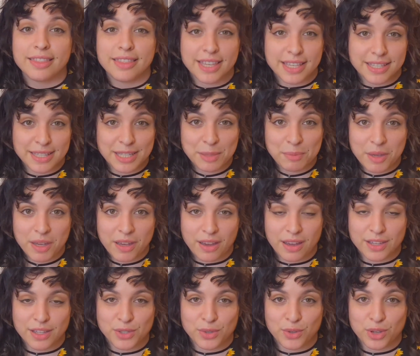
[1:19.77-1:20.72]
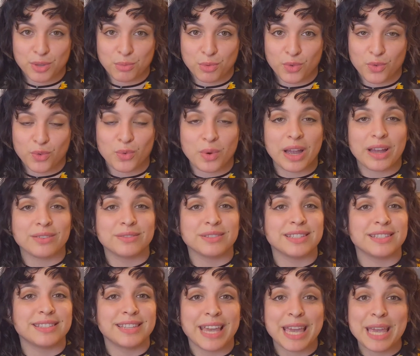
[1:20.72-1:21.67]
This is because you can move
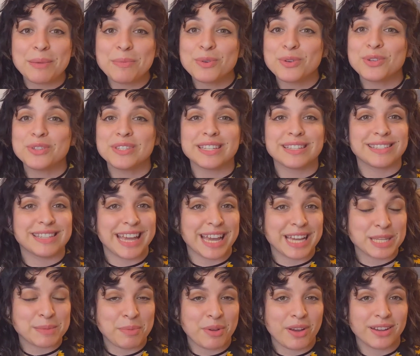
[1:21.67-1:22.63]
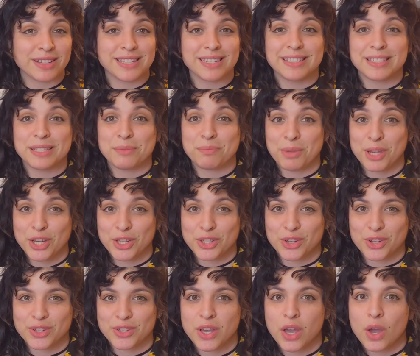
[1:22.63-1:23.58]
around tables, text boxes, and
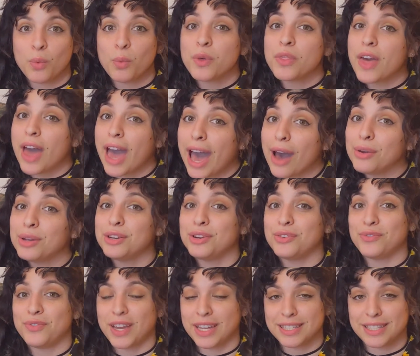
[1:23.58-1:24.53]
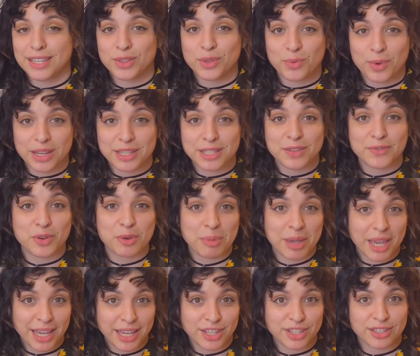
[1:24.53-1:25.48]
pictures without it affecting the rest of your
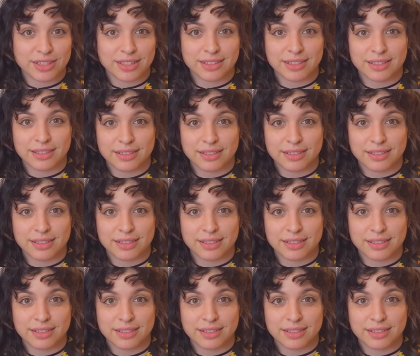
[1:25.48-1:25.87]
page.